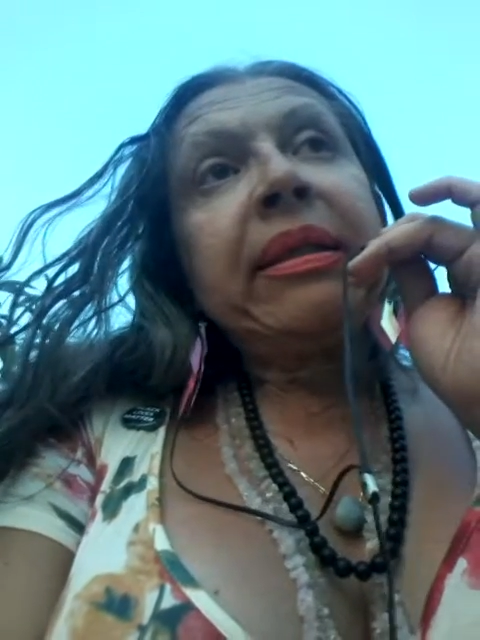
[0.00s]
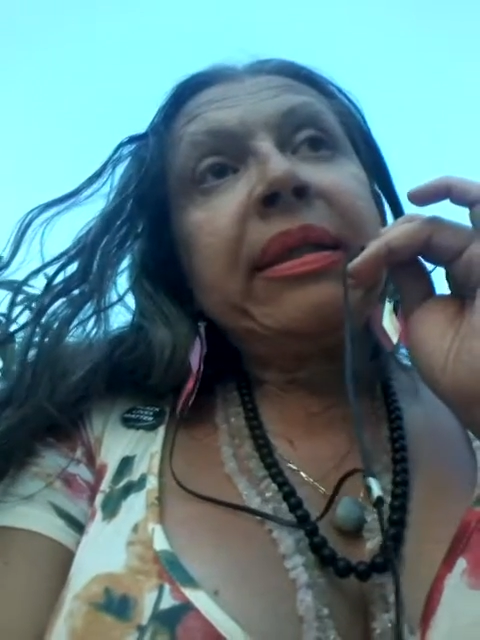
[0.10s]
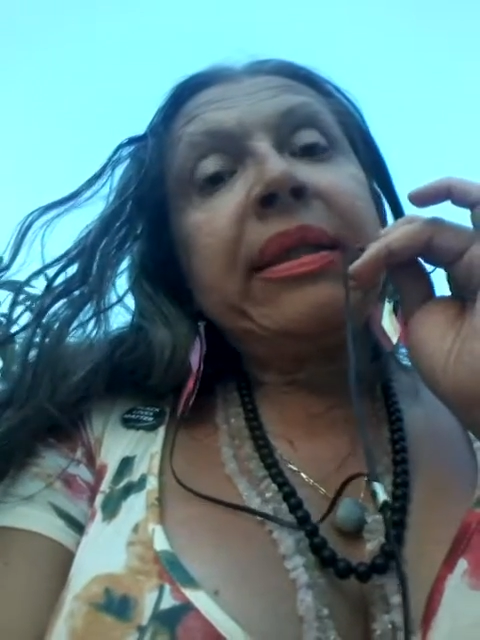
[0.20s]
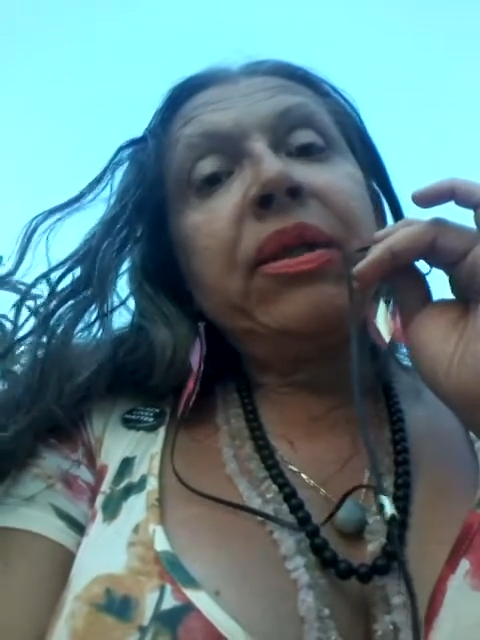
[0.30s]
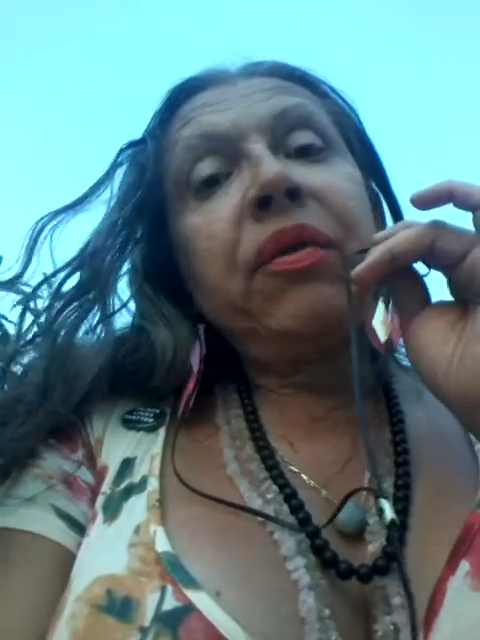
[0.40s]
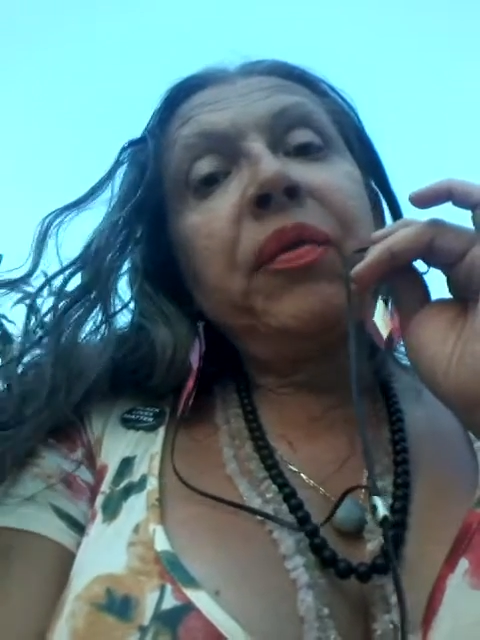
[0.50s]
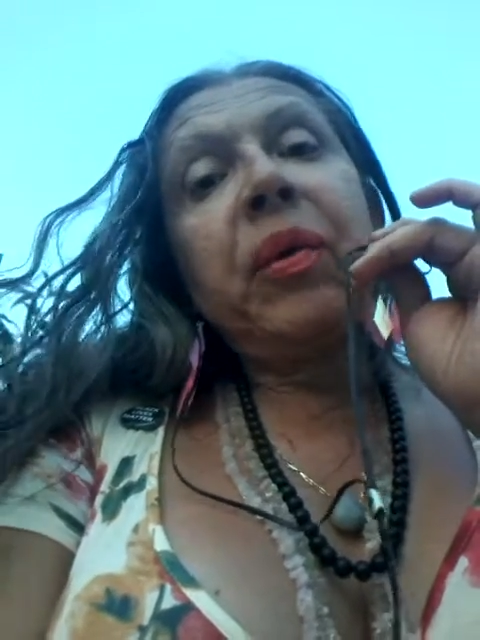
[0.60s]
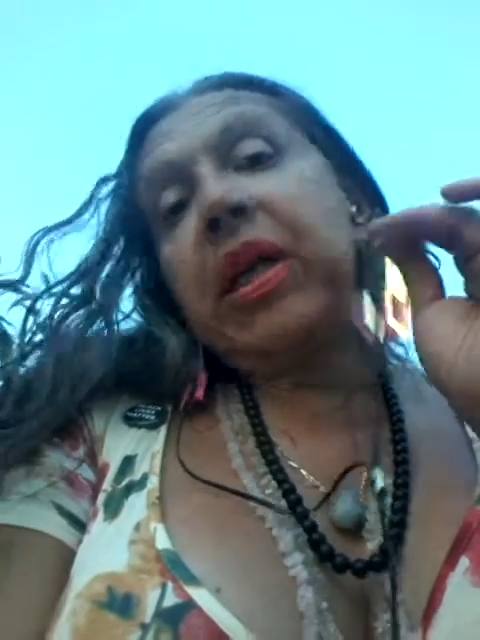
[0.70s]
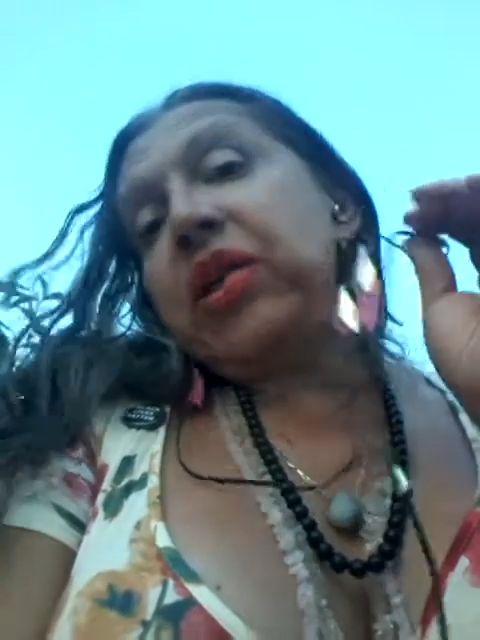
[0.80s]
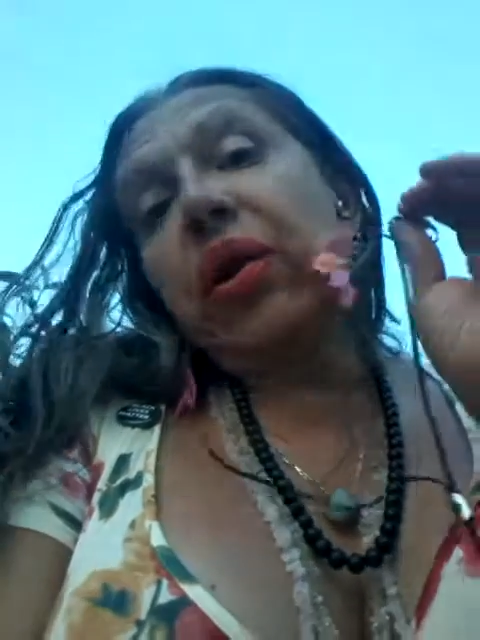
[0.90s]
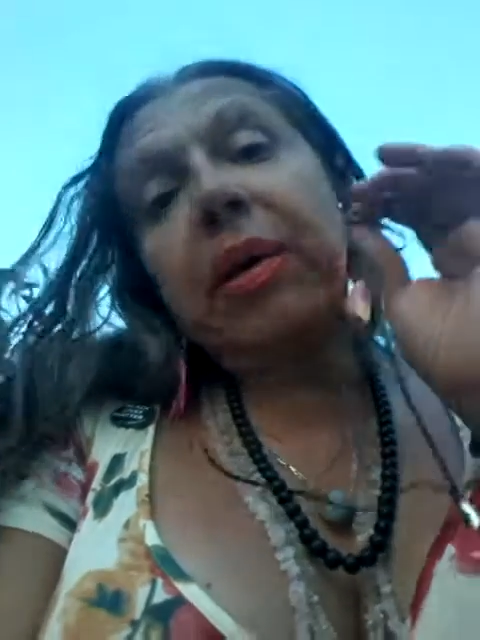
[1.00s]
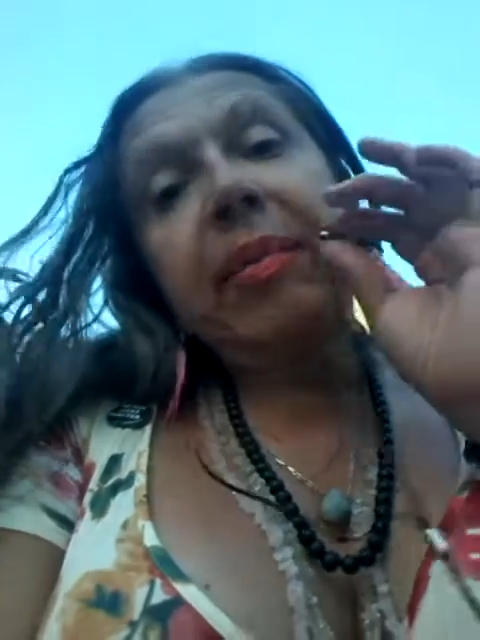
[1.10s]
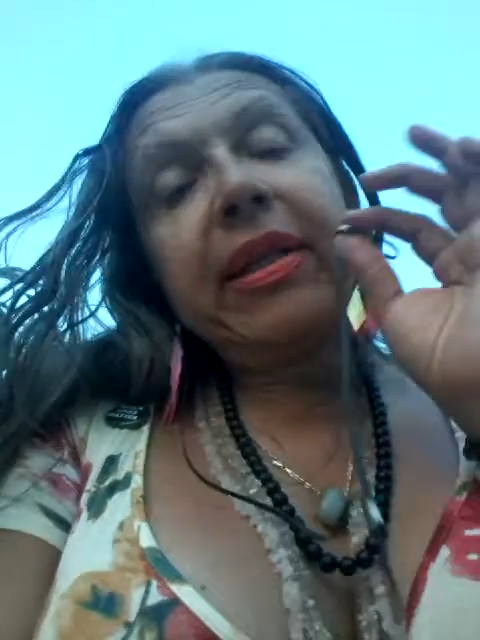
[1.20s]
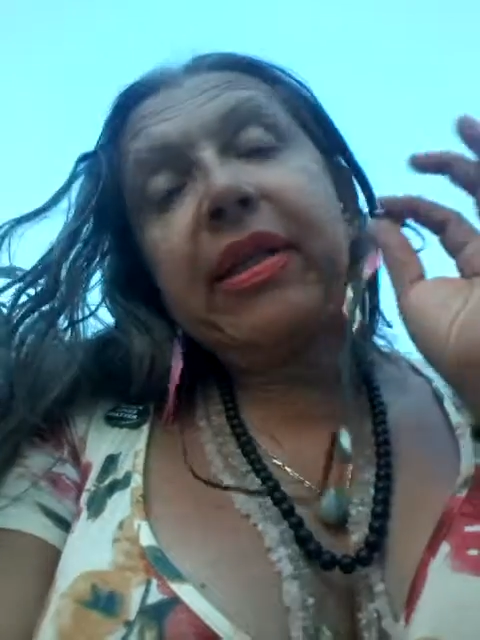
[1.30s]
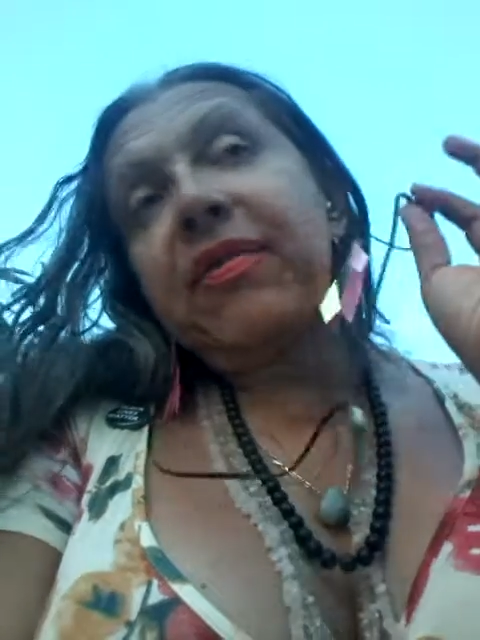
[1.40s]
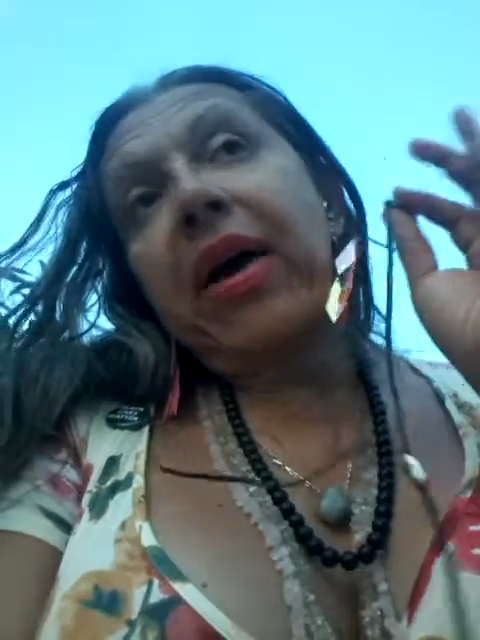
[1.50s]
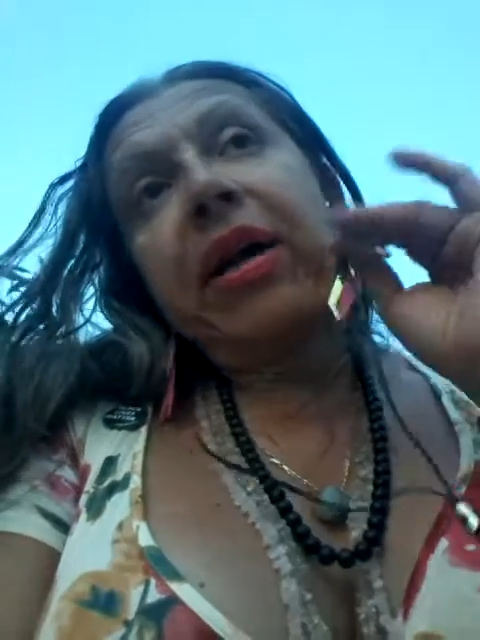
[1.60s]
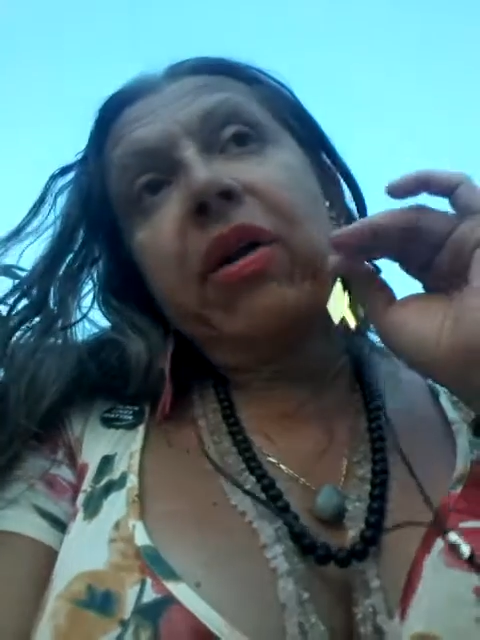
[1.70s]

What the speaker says: so if you want to join me, that's fine.